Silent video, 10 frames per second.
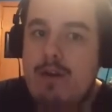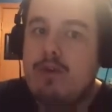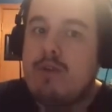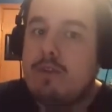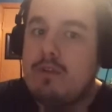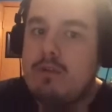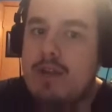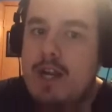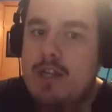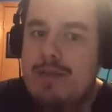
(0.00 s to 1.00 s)
for over 2
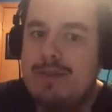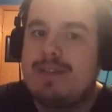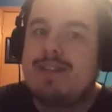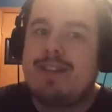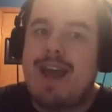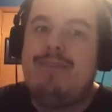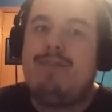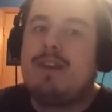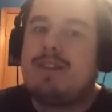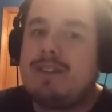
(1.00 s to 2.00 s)
touchdowns because I
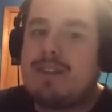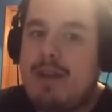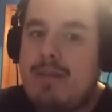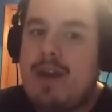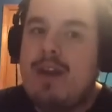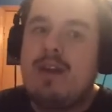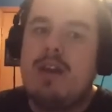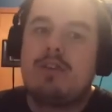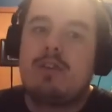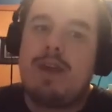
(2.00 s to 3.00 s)
feel like this game
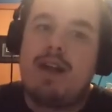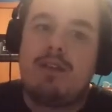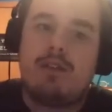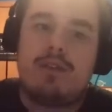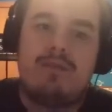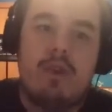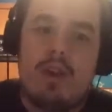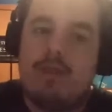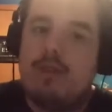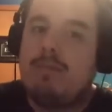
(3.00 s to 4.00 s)
is going to be at least a 40.